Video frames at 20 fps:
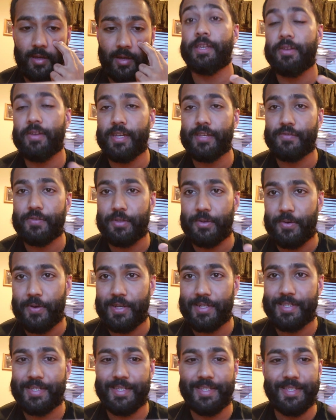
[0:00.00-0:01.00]
Thank you guys for the
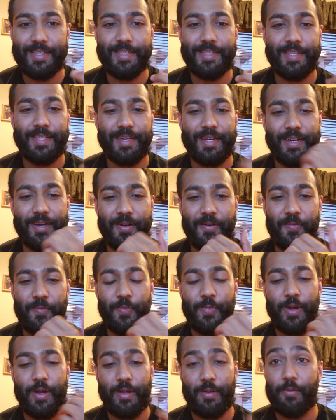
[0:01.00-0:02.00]
questions.
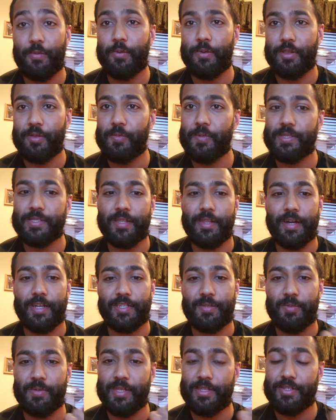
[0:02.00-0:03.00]
It really means a
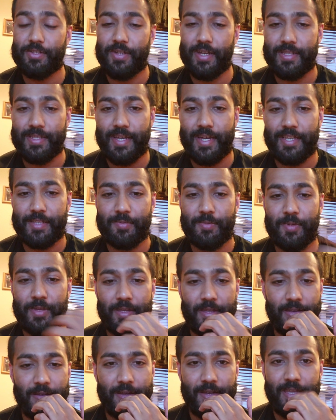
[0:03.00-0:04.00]
lot to me that you guys asked
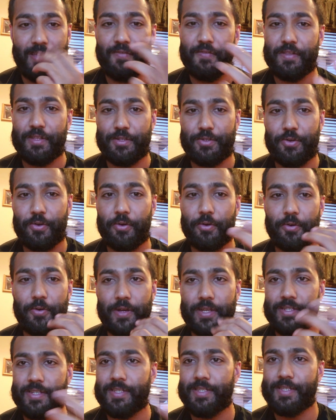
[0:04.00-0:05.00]
me. Even the troll
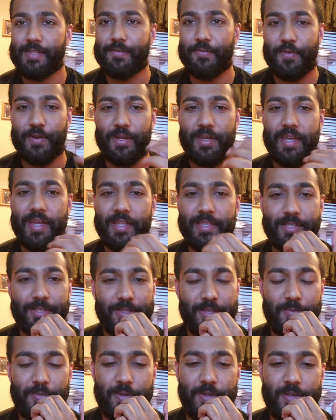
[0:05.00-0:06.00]
questions, it's fun to
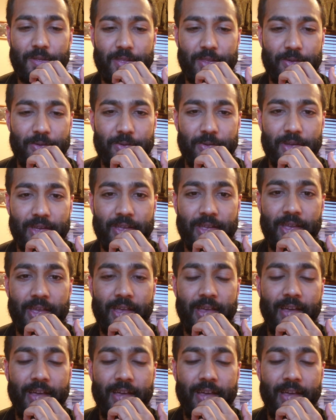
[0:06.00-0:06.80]
answer them either way.